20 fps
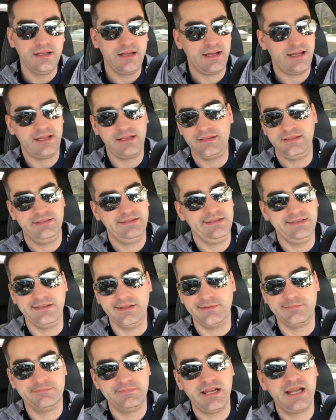I, you
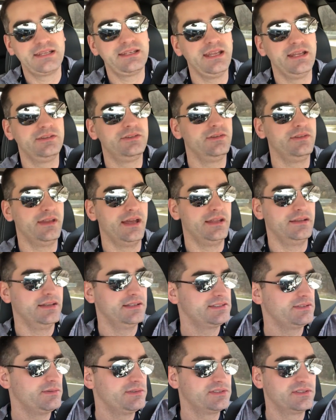know, I can't do that
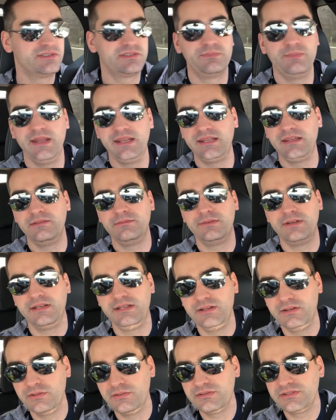unless I was just making
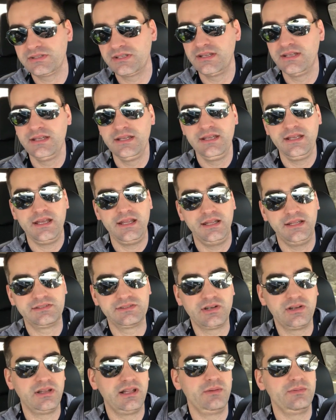videos and
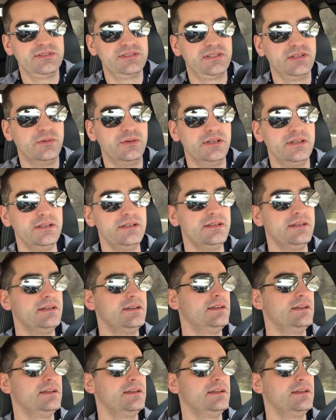that's all I was doing.